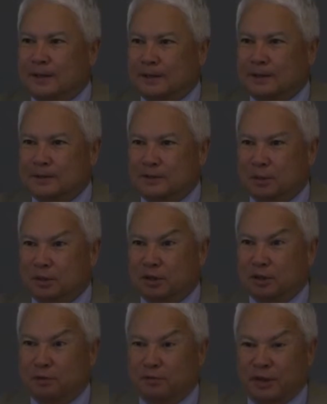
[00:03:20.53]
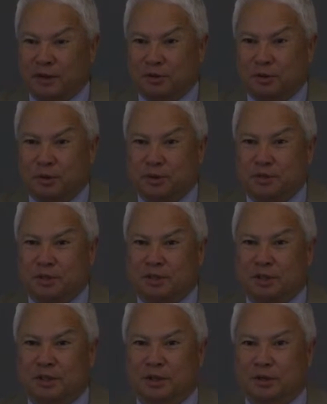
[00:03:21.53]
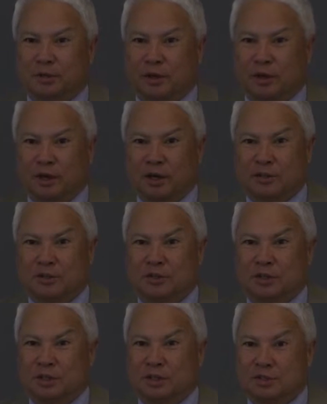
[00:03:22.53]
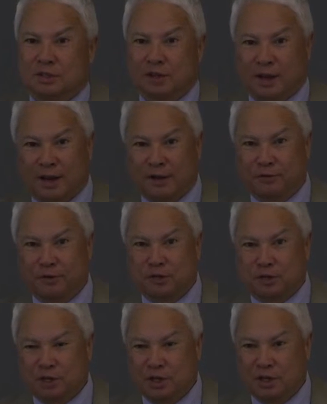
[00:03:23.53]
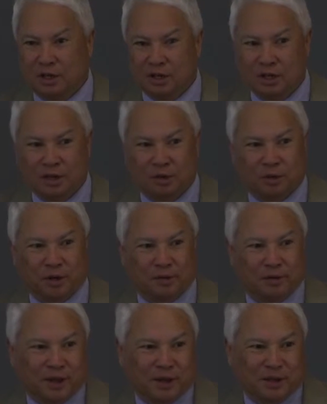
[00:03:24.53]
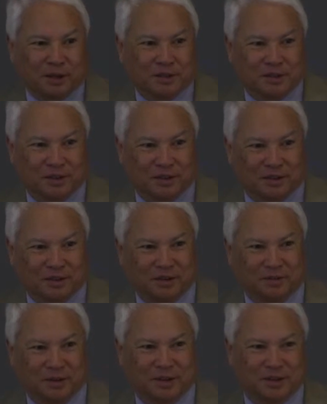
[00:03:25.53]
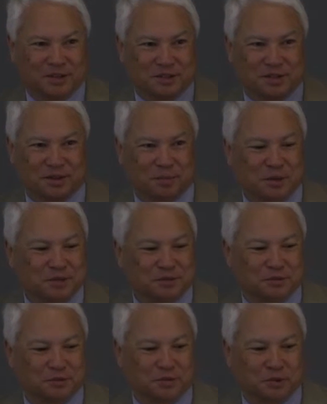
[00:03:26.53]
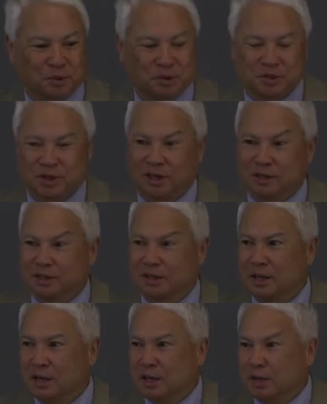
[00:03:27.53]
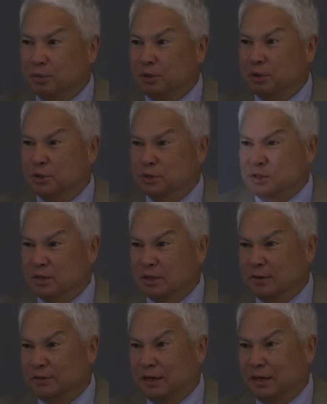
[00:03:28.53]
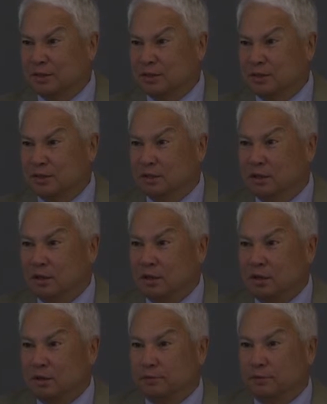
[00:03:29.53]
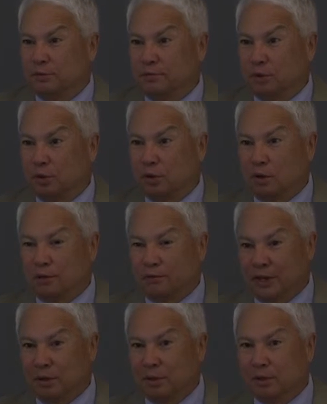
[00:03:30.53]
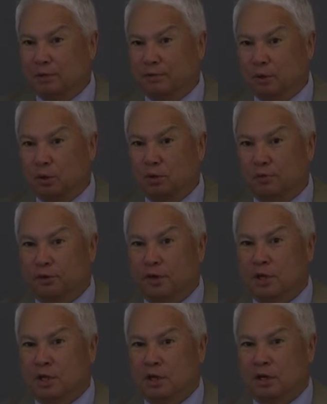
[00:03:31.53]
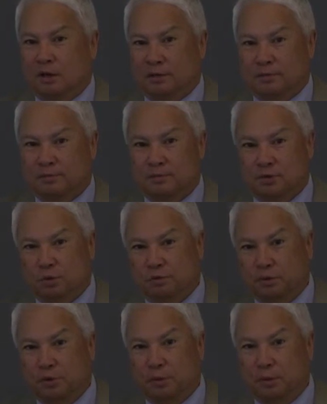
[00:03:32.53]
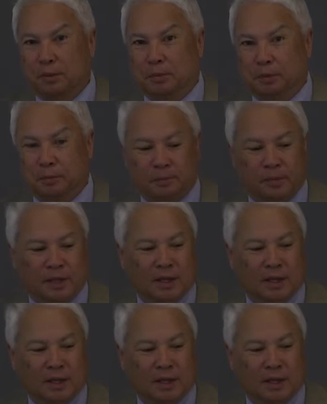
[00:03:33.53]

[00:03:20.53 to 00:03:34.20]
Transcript: Uh, some of the little factoids in and around oxygen is that an average tree, whatever that is, I, I read this in a piece from Georgia actually, produces enough oxygen for four, a family of four for a year, so four people.